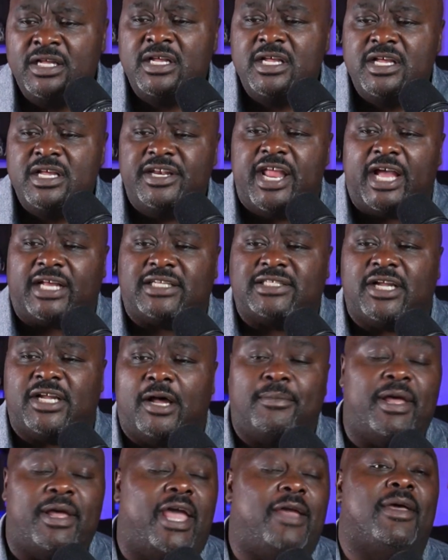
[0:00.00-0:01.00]
Next
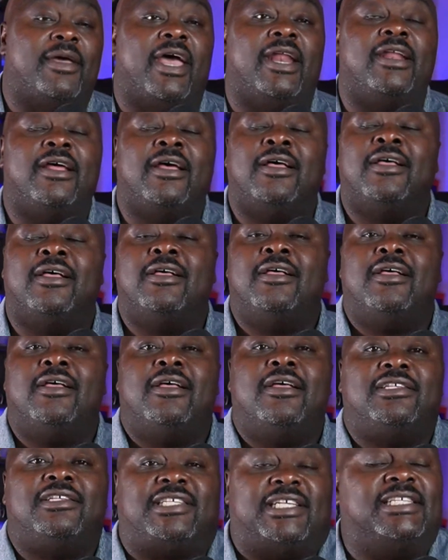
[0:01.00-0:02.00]
up, hey, man,
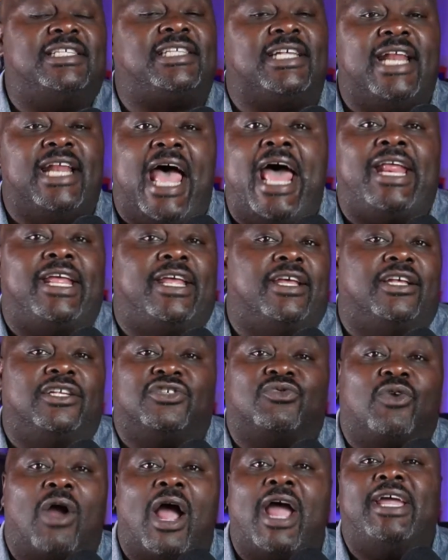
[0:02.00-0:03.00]
Cincinnati is
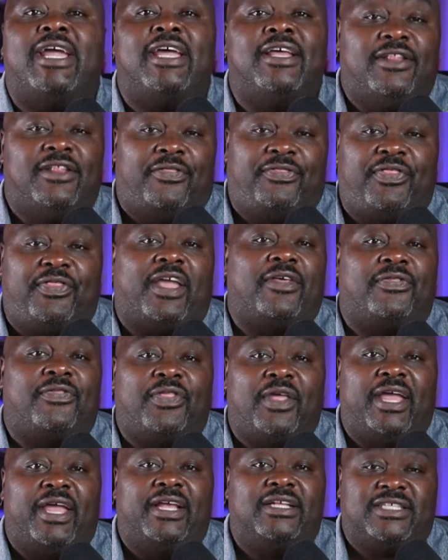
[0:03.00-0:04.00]
right in the thick of
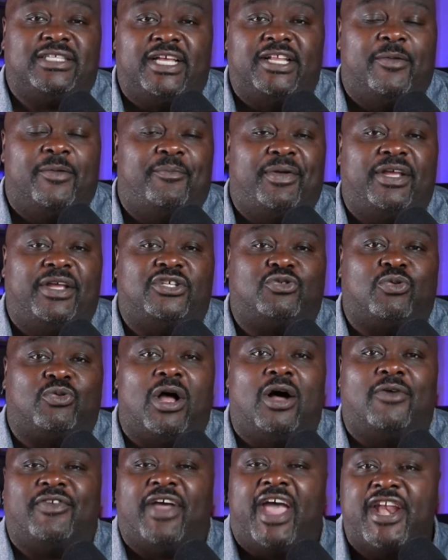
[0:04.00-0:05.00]
things in the Big
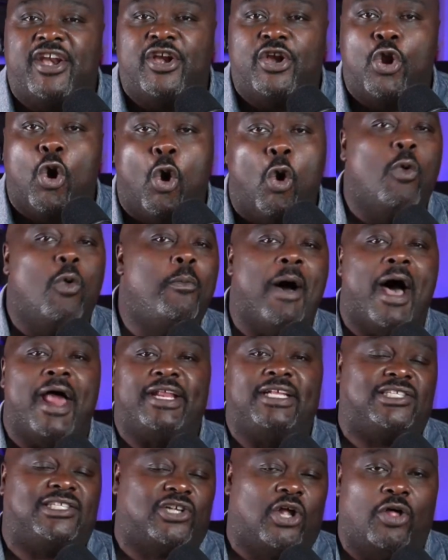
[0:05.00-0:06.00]
12, and nobody
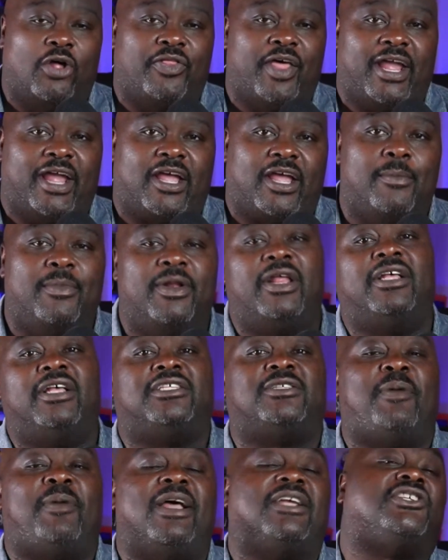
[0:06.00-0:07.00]
saw that coming,
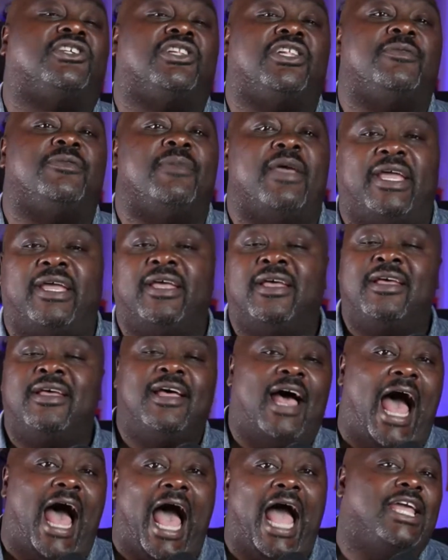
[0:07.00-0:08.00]
especially me.
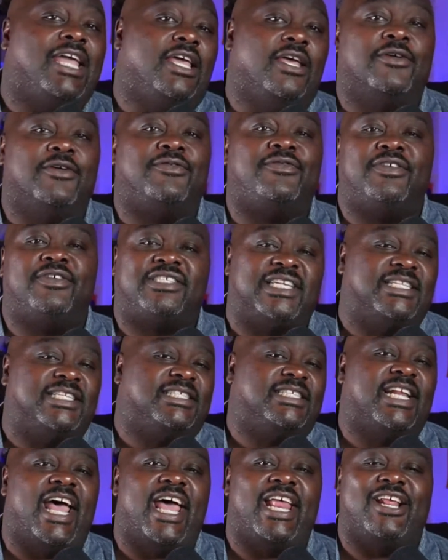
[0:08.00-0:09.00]
I give
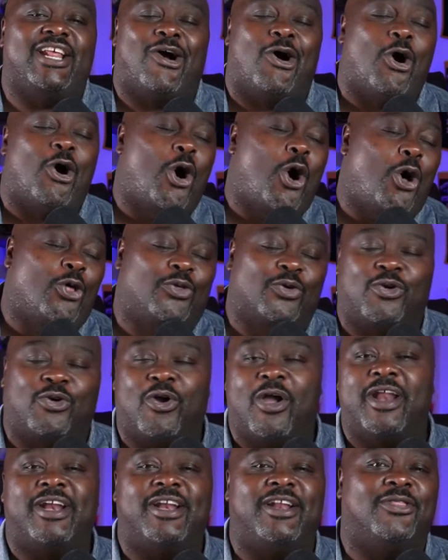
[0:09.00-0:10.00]
Cincinnati all the
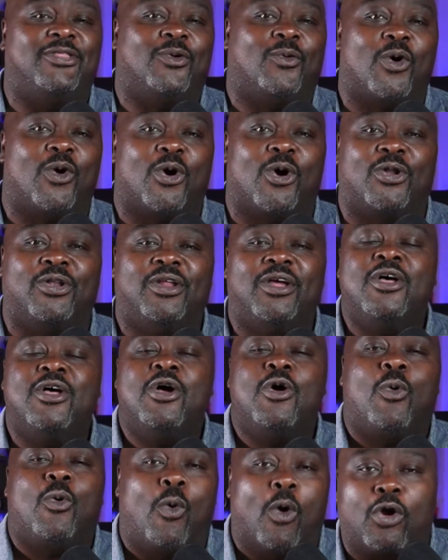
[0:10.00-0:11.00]
credit in the world,
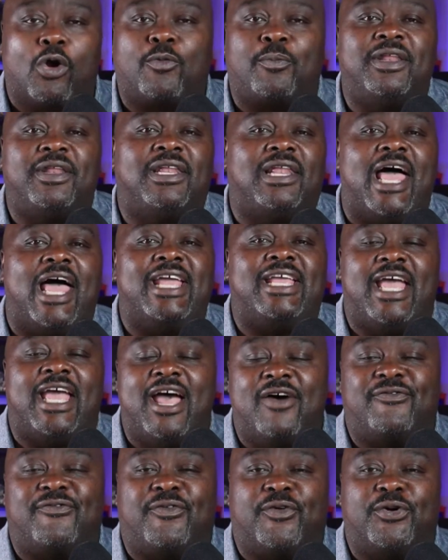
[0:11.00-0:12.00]
workmanlike
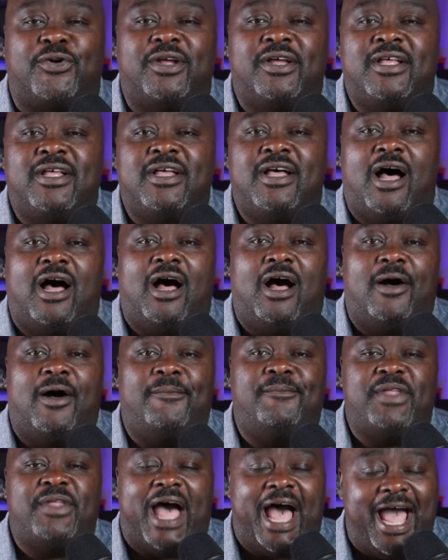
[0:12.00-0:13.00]
effort.
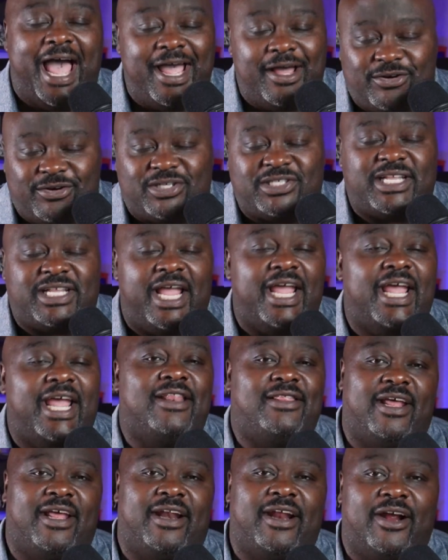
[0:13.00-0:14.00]
I understand
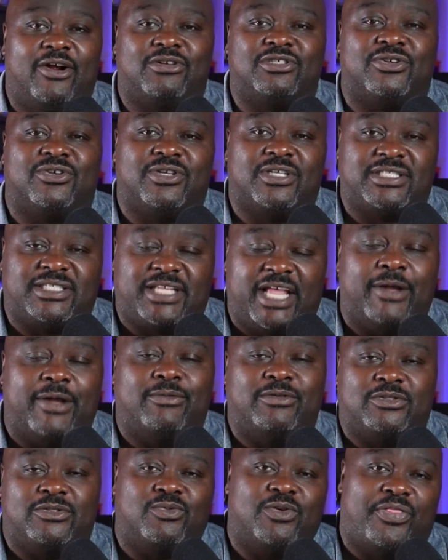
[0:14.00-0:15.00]
that Arizona State
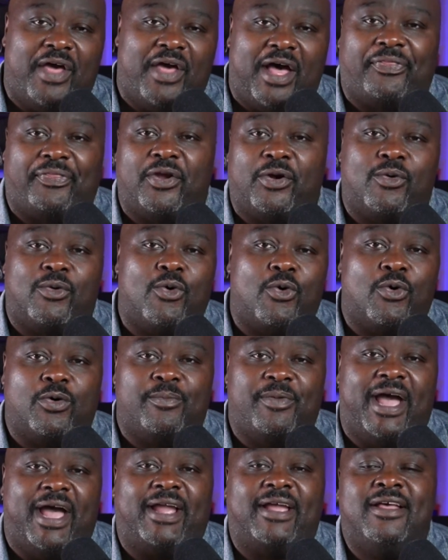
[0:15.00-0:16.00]
was without their
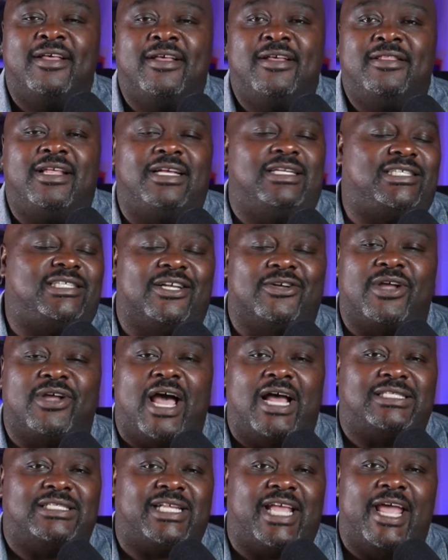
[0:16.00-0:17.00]
quarterback. They still
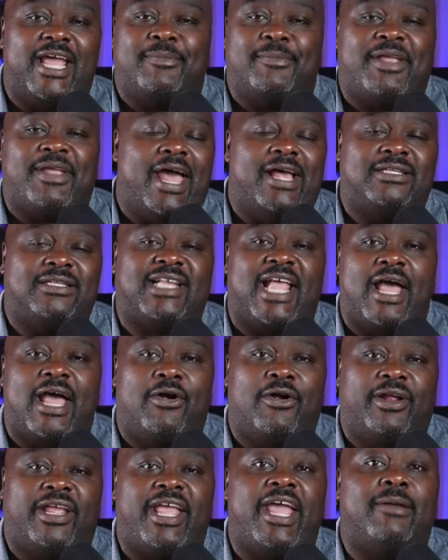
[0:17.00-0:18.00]
got Cam
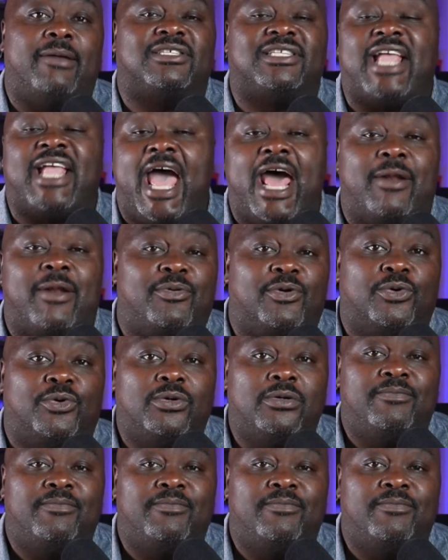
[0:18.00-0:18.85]
Scattaboo.